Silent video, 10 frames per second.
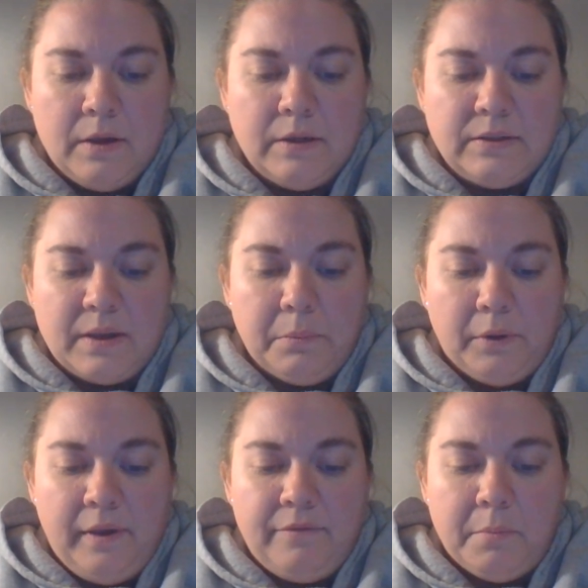Some
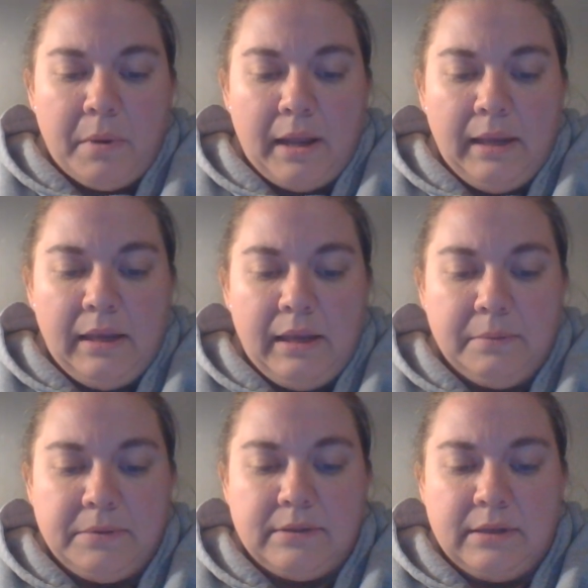believe the body
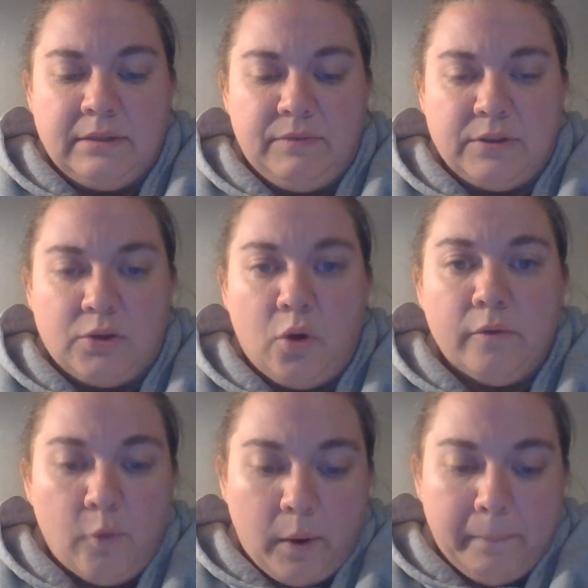keeps its physical
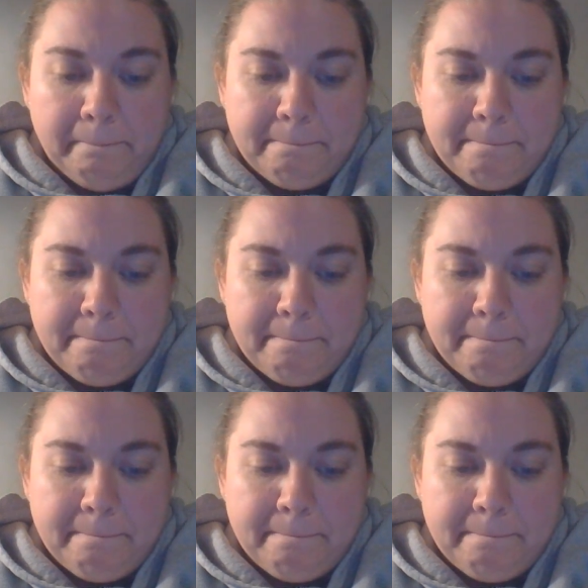form,